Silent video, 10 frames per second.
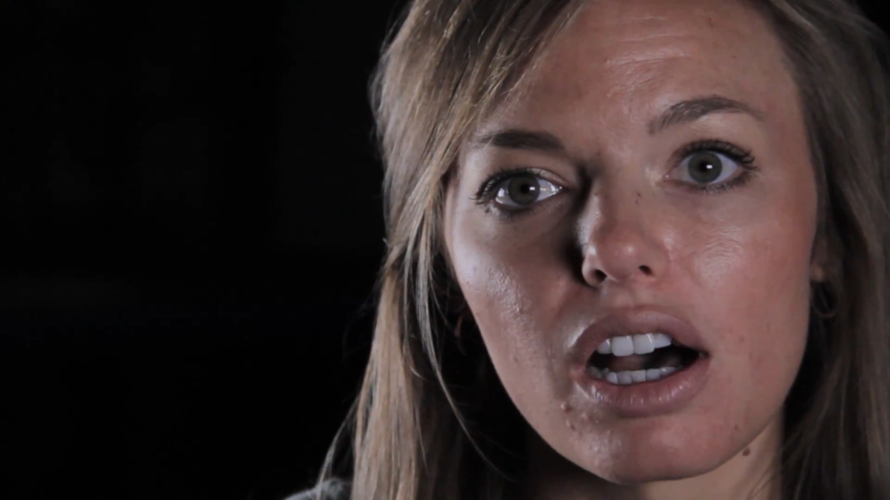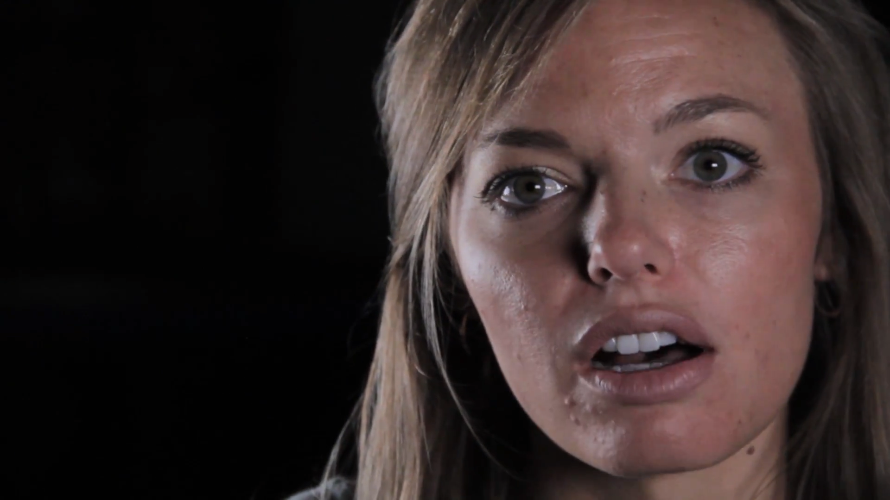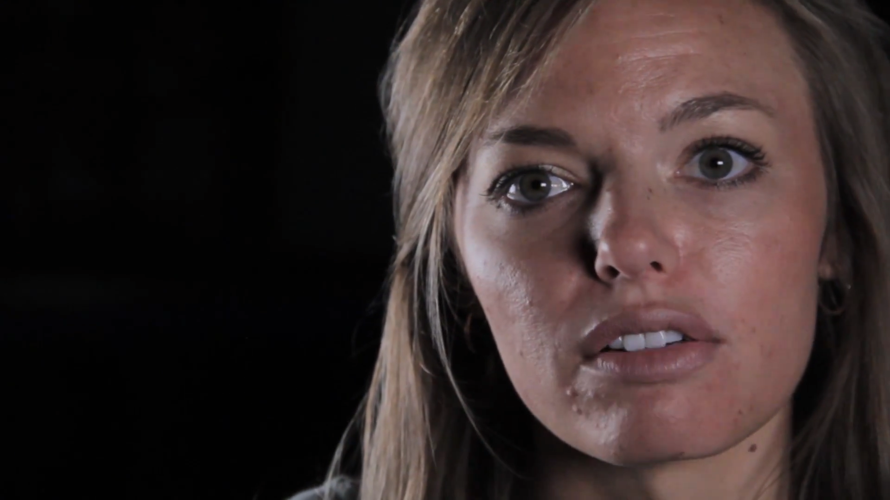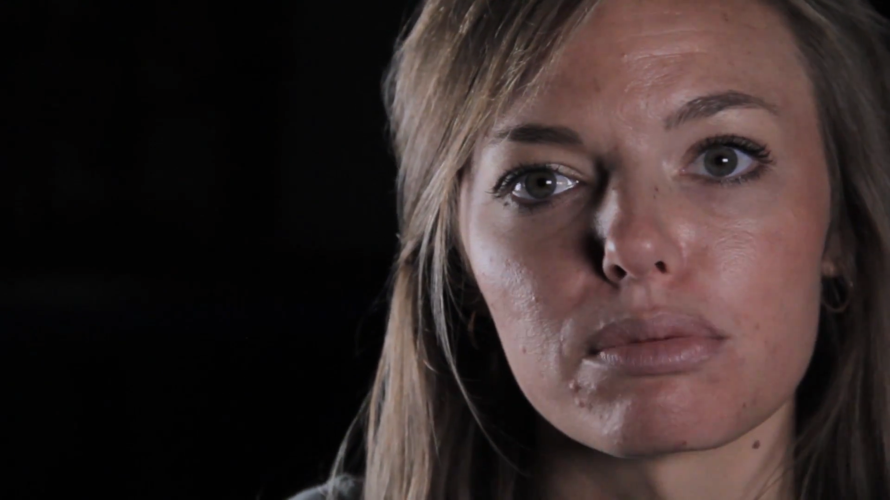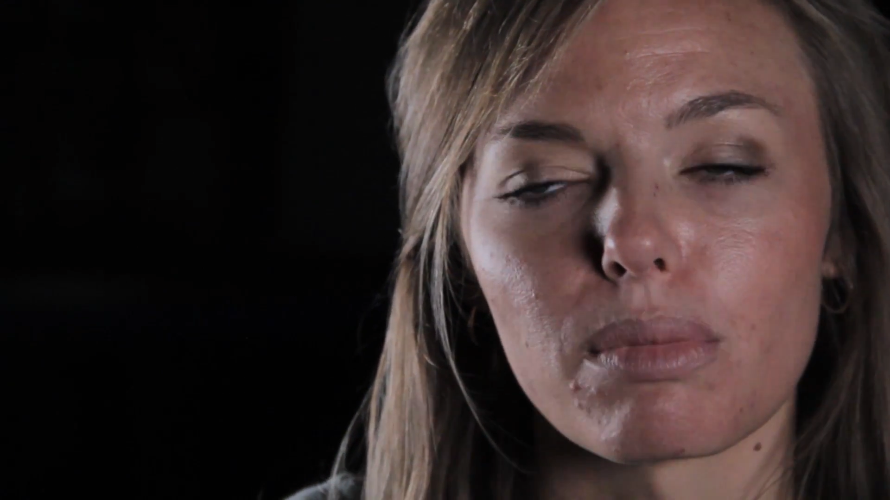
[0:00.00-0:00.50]

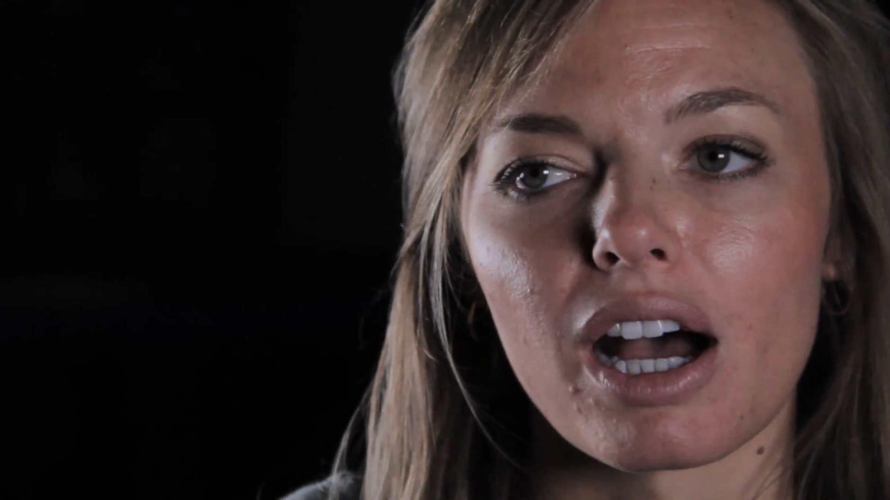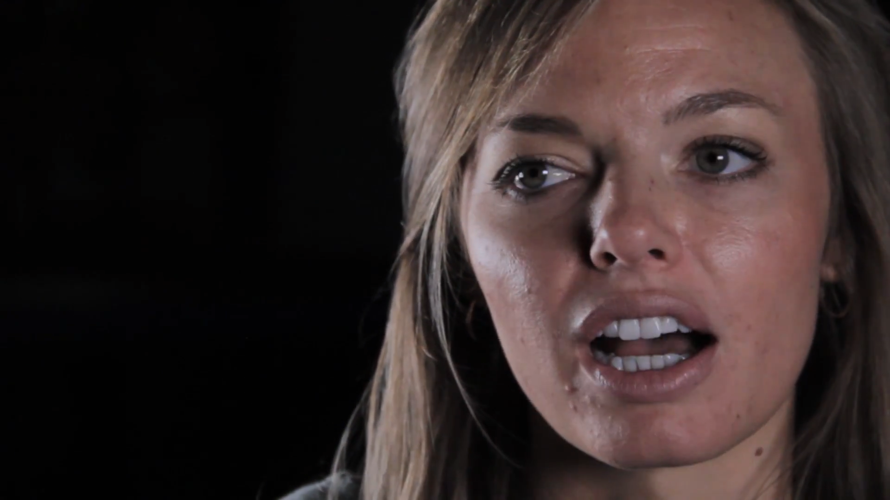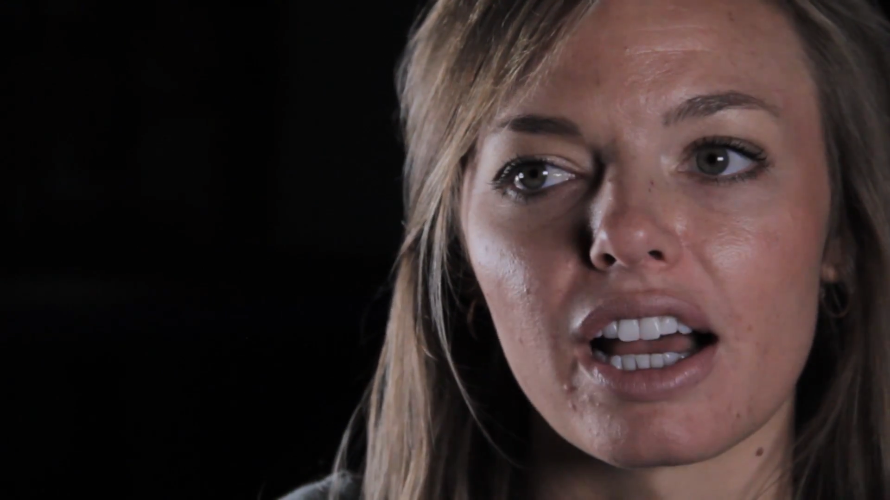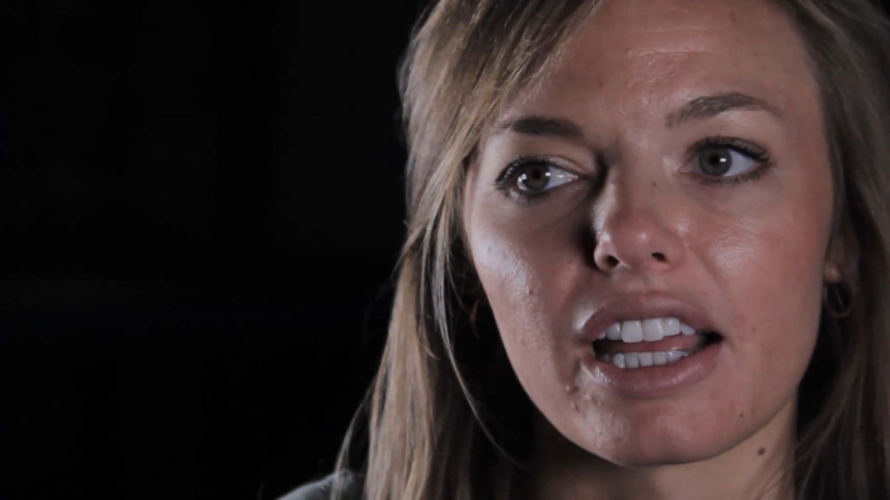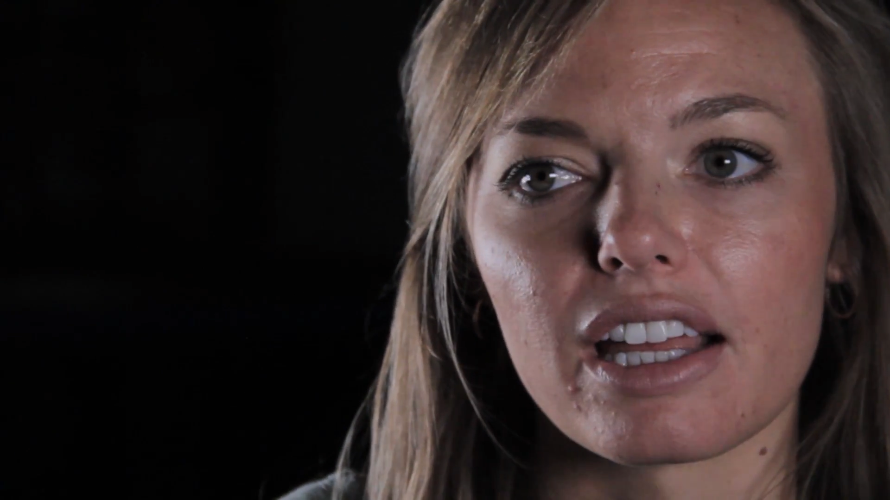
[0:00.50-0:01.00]
of
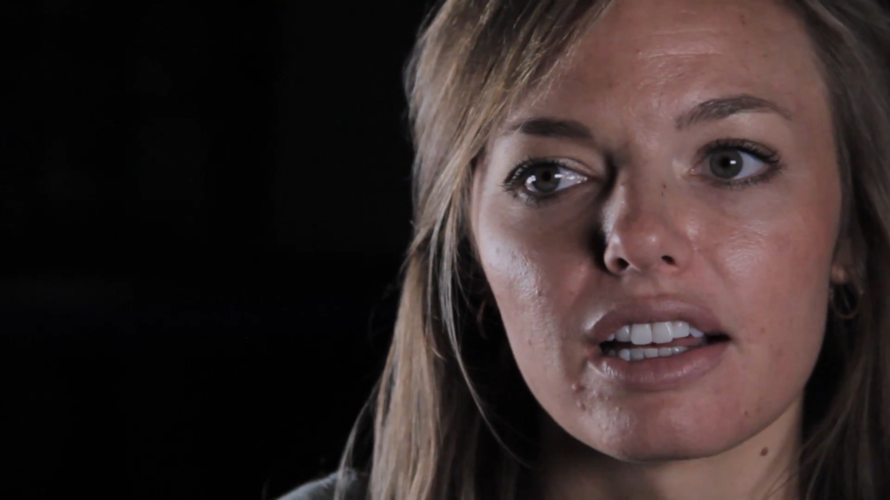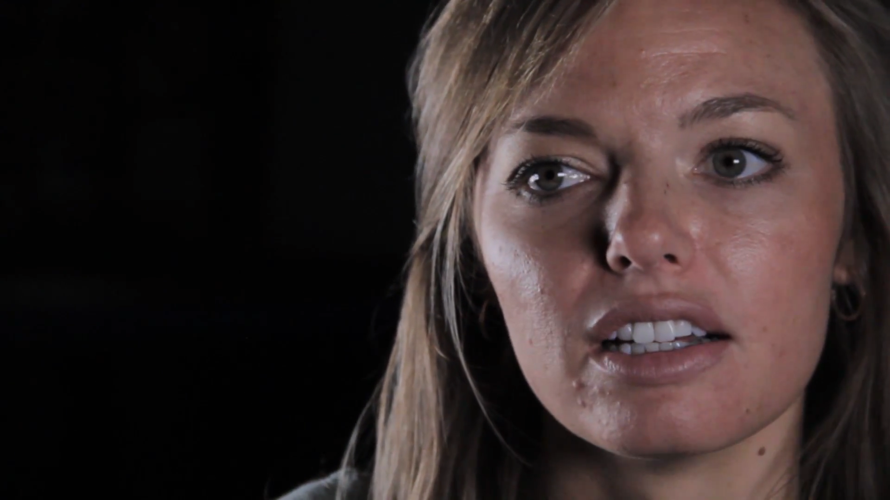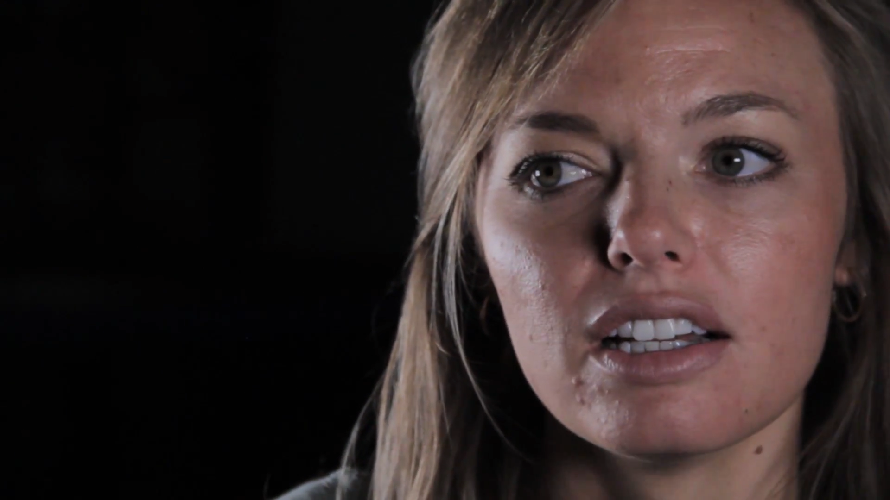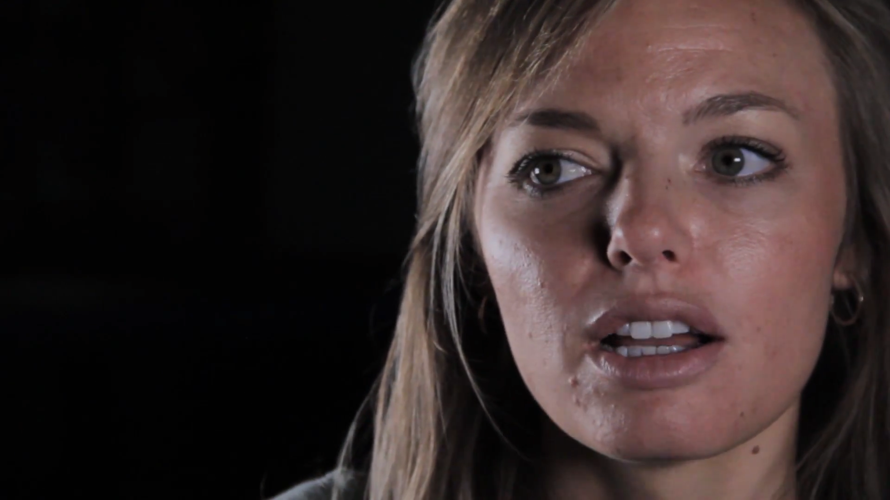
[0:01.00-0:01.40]
my